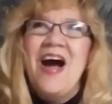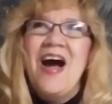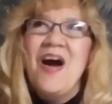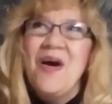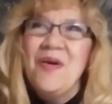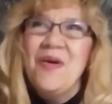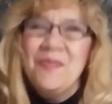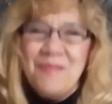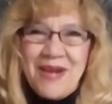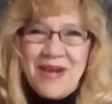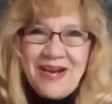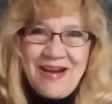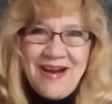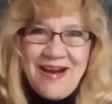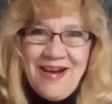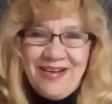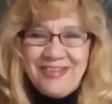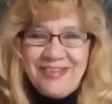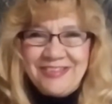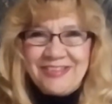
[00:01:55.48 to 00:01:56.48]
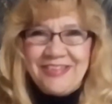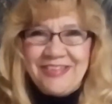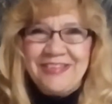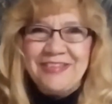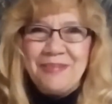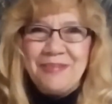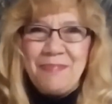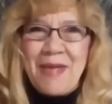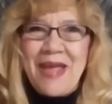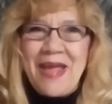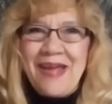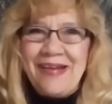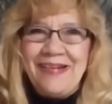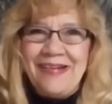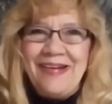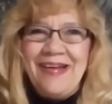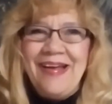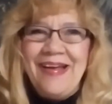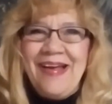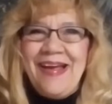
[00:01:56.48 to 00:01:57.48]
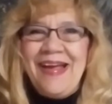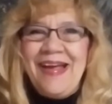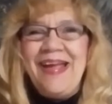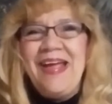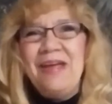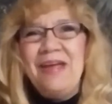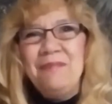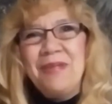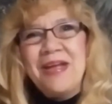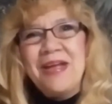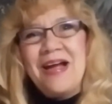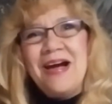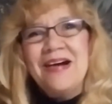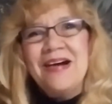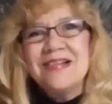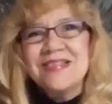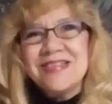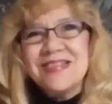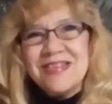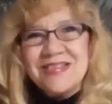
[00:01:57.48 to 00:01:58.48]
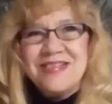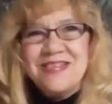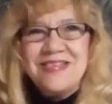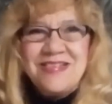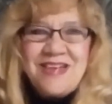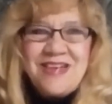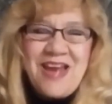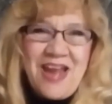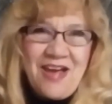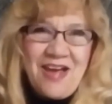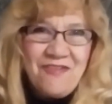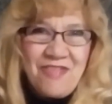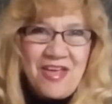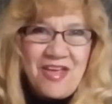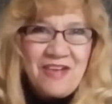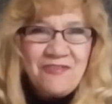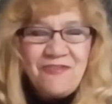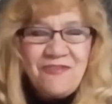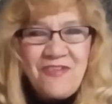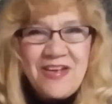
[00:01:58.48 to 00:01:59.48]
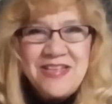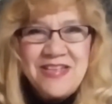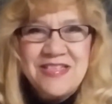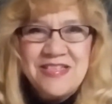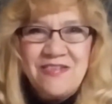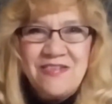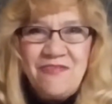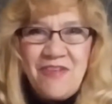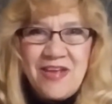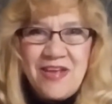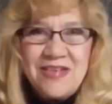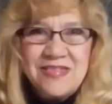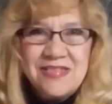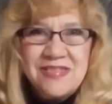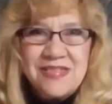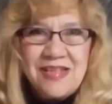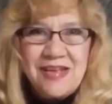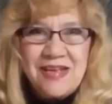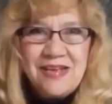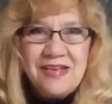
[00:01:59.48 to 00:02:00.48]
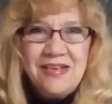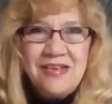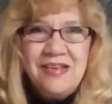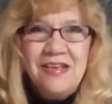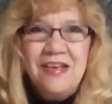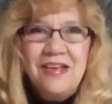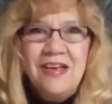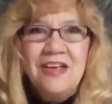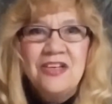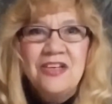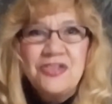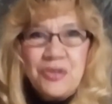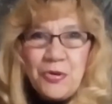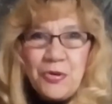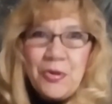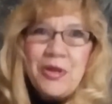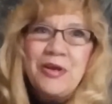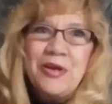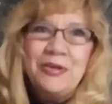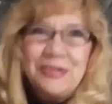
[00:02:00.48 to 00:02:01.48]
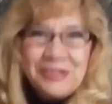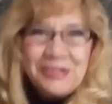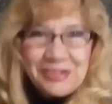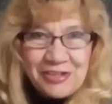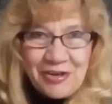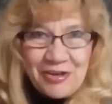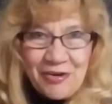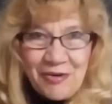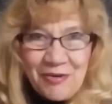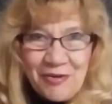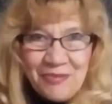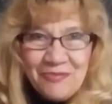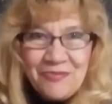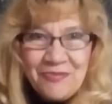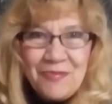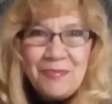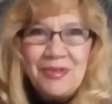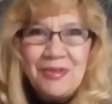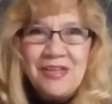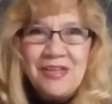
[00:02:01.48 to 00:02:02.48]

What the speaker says: Oh my gosh, it's a pain. And because I didn't have that face-to-face thing 2 years ago from